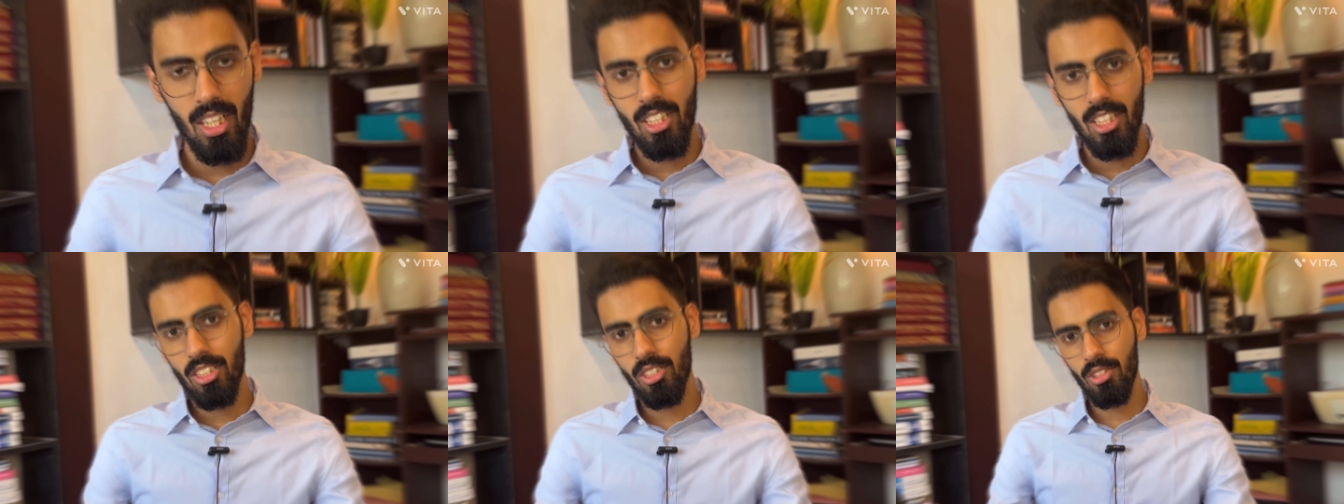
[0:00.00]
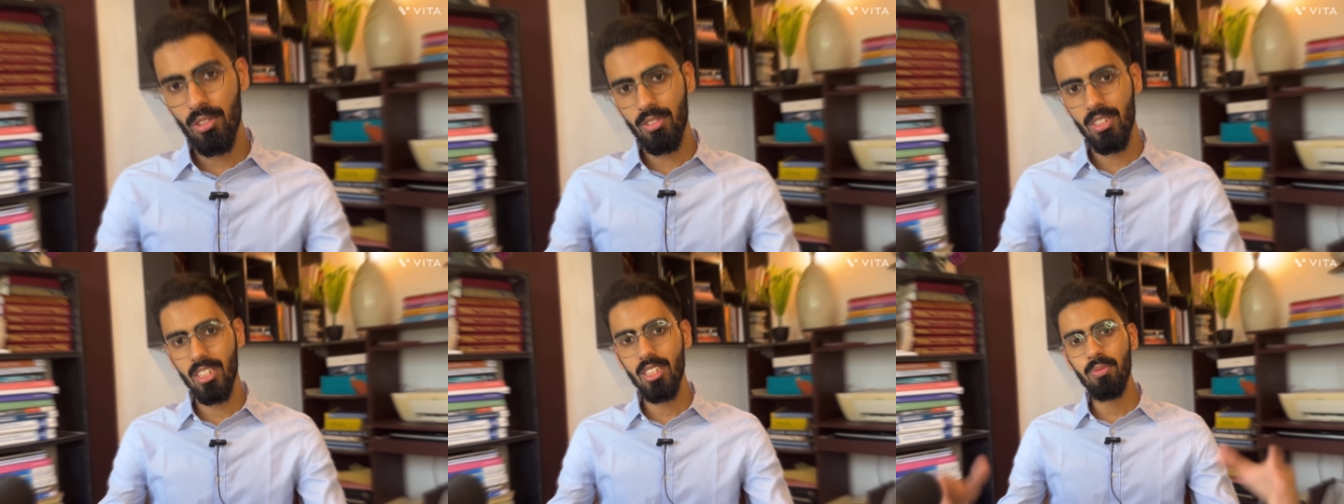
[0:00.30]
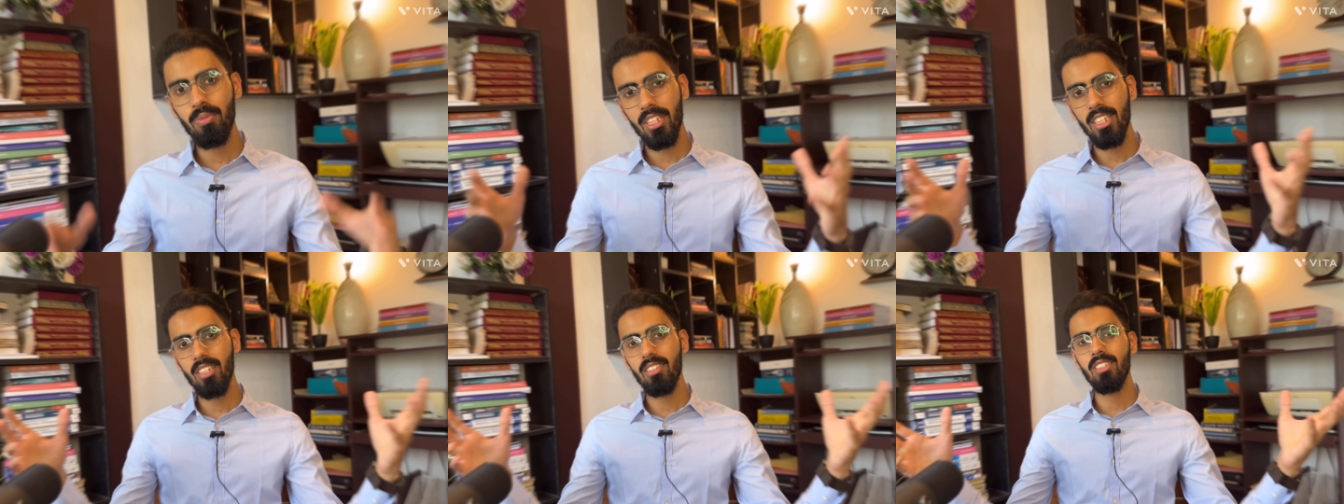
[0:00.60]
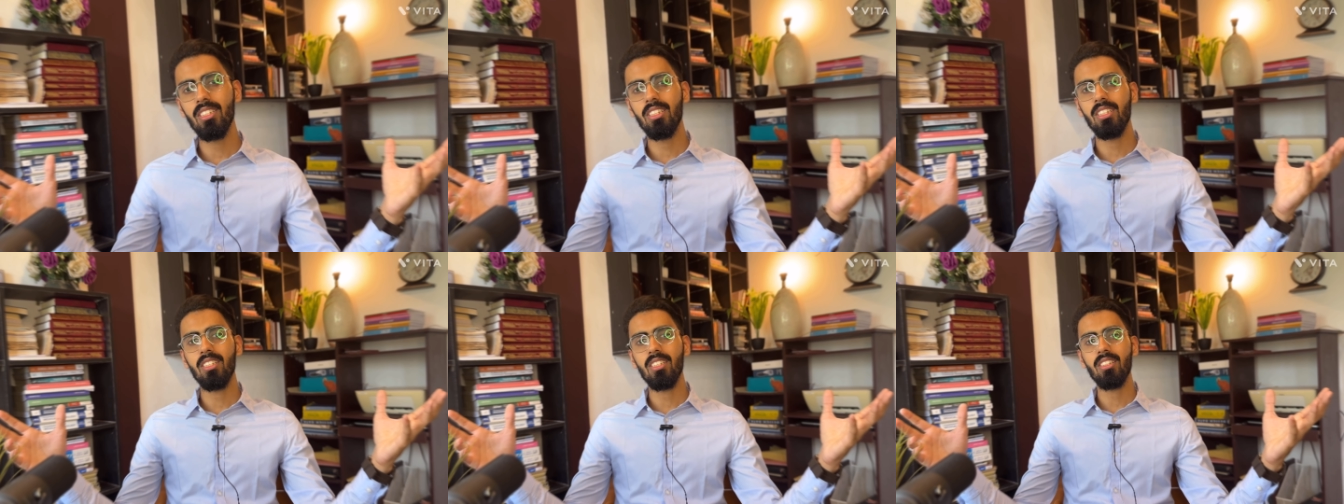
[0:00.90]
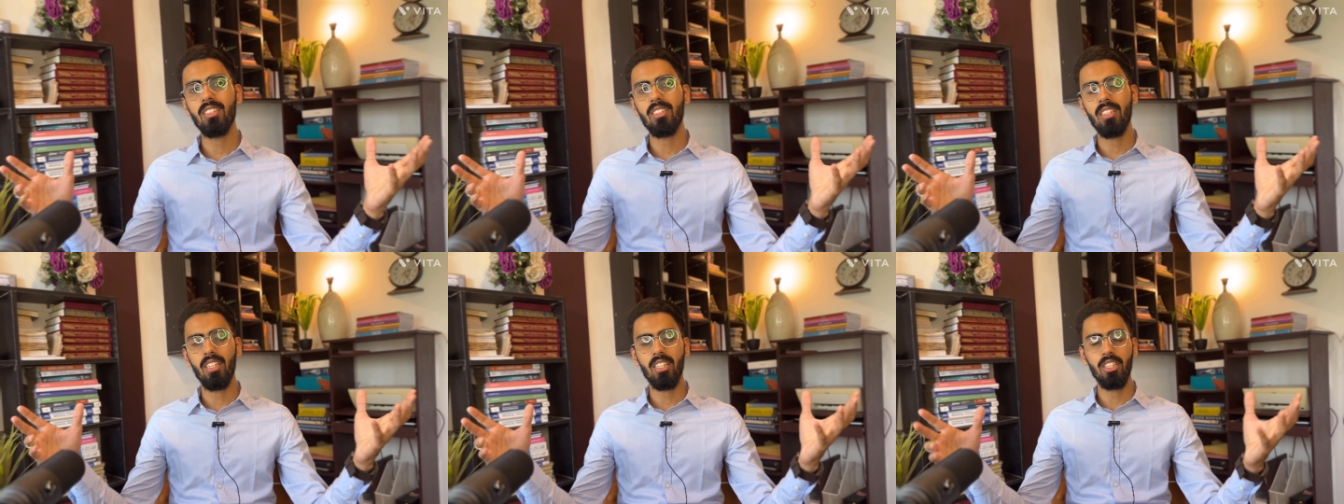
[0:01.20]
So this video is
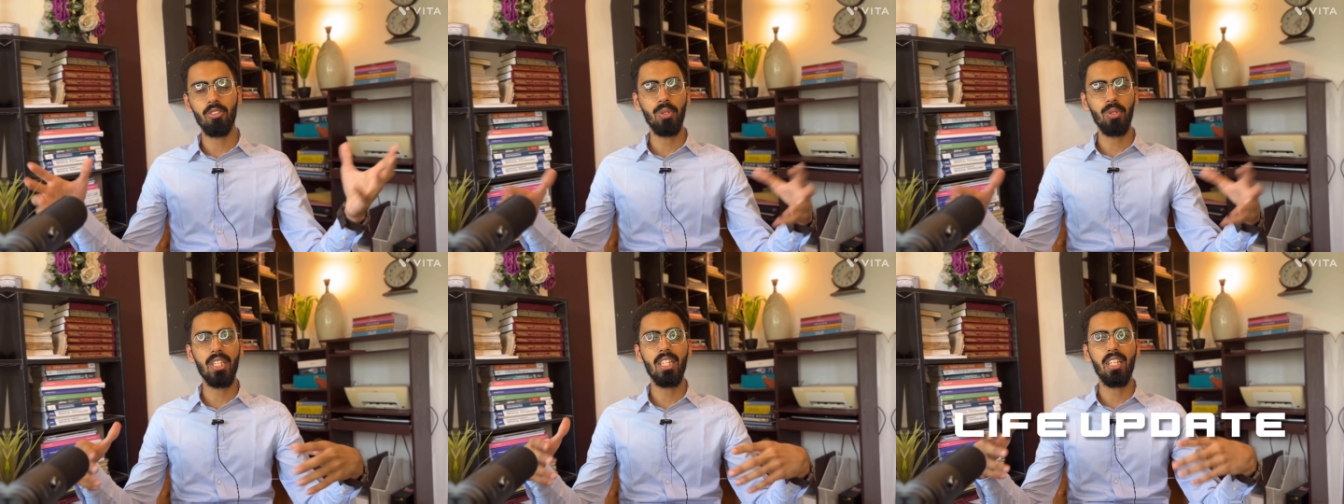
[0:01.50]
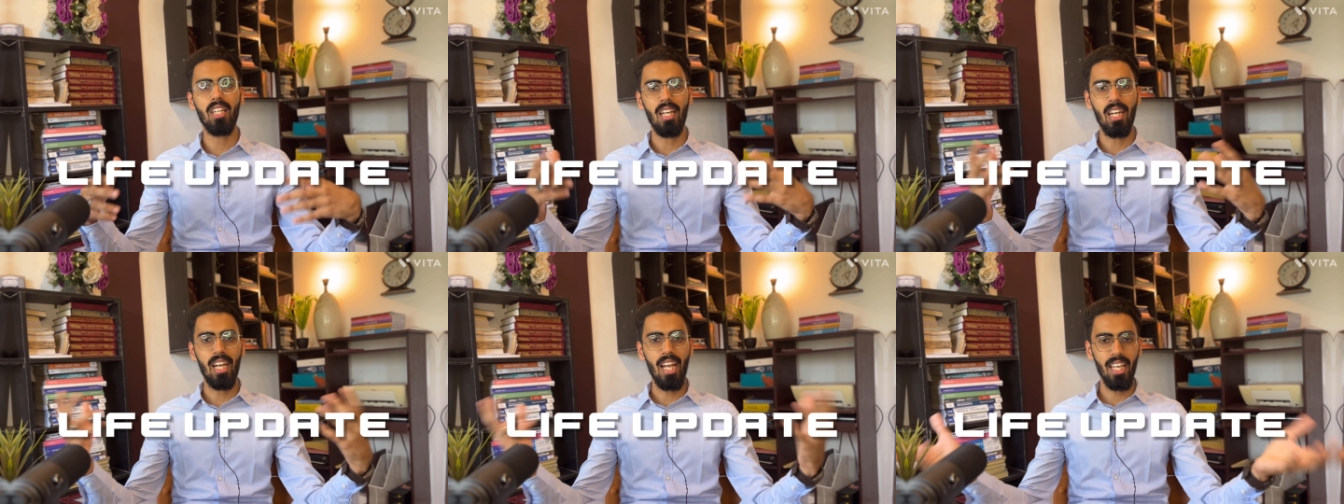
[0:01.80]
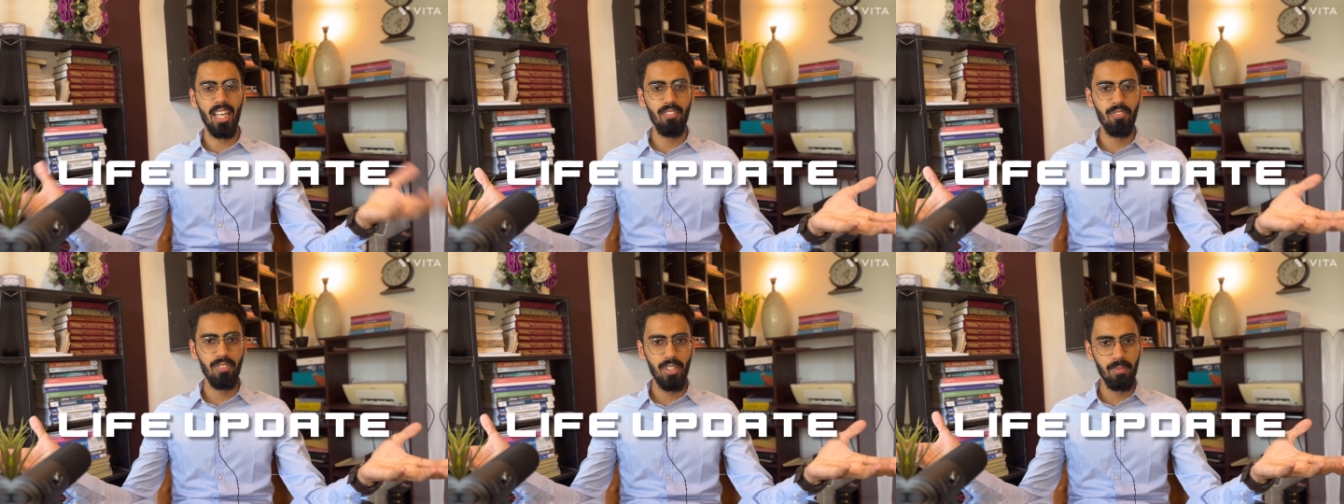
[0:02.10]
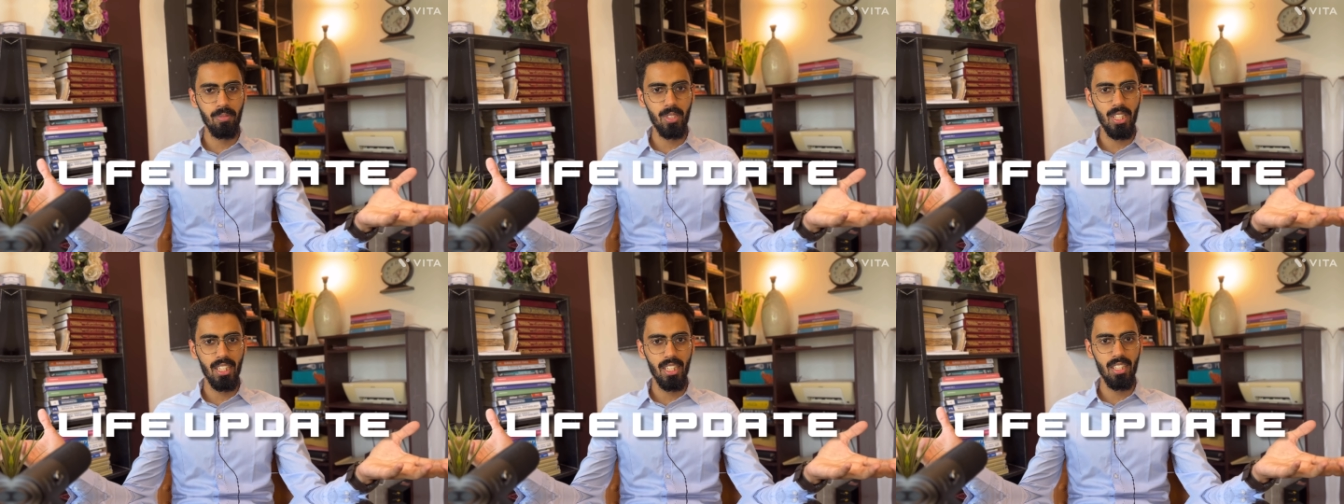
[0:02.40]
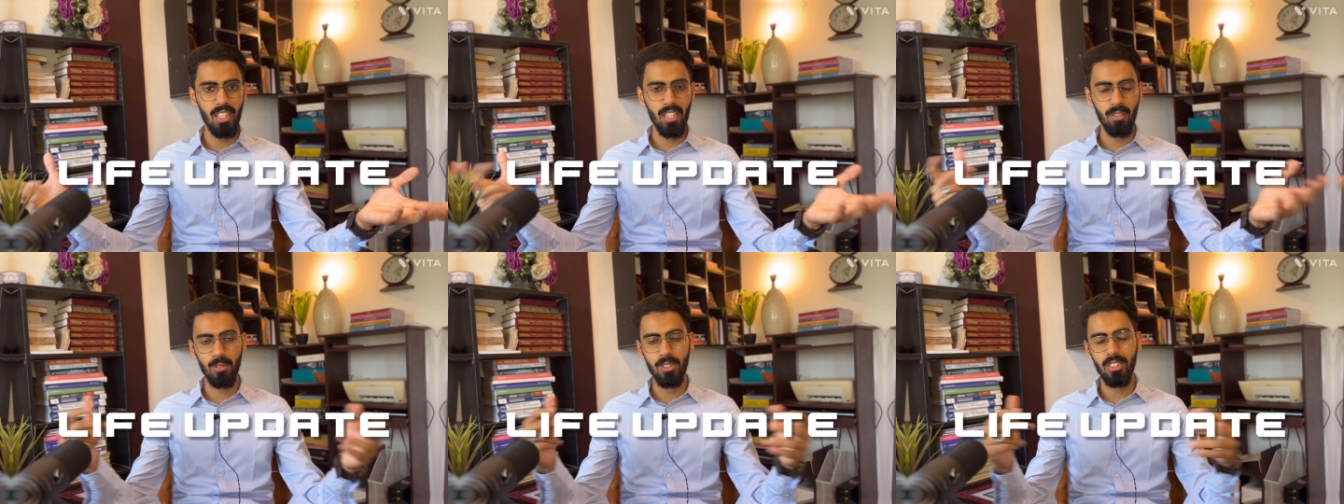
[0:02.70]
just a quick life
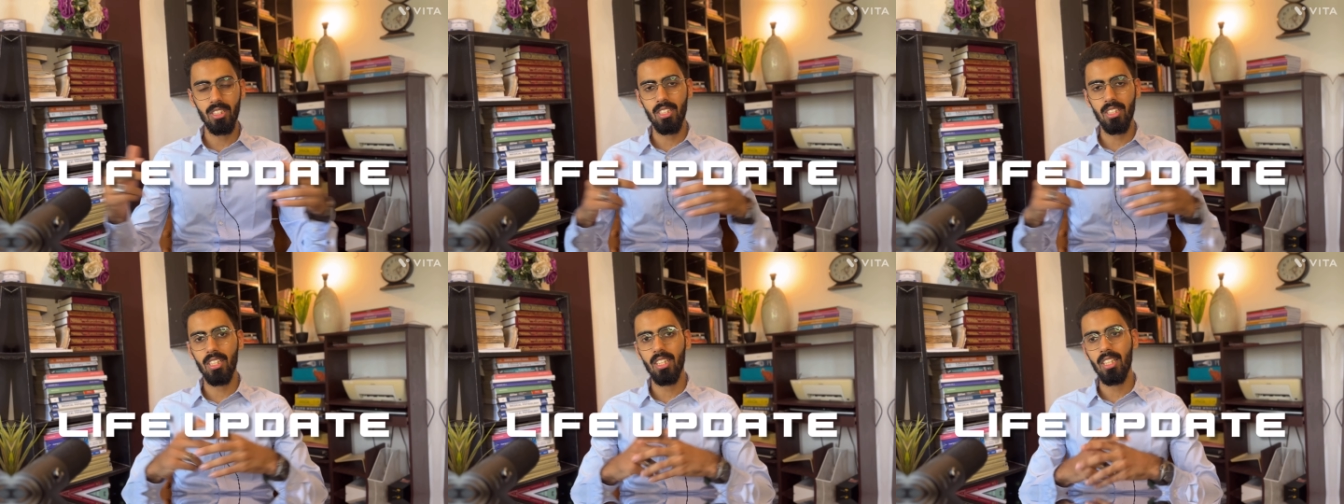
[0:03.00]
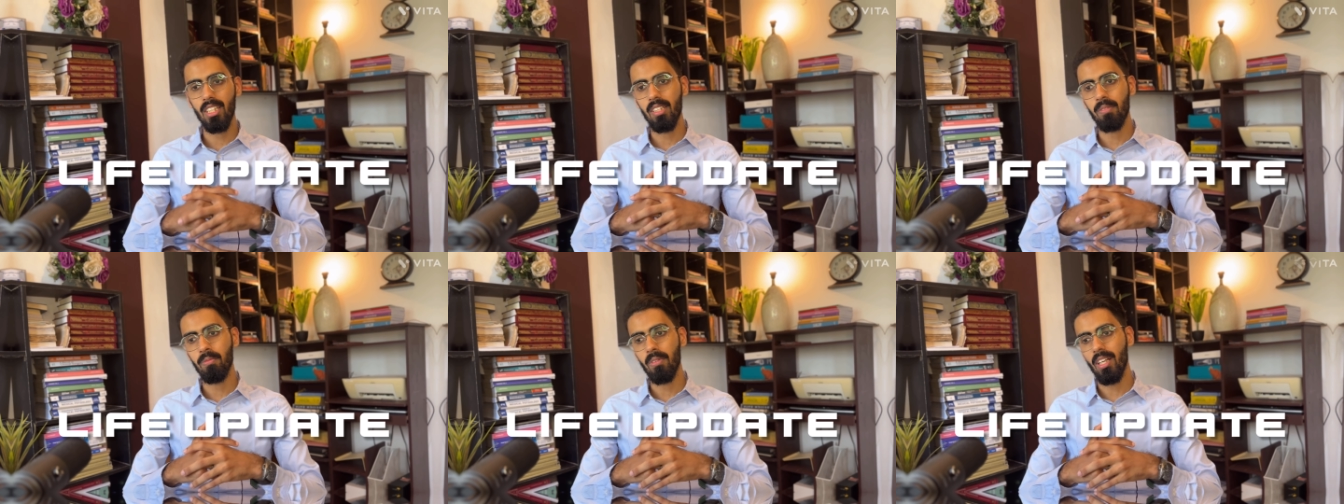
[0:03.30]
update, I would say,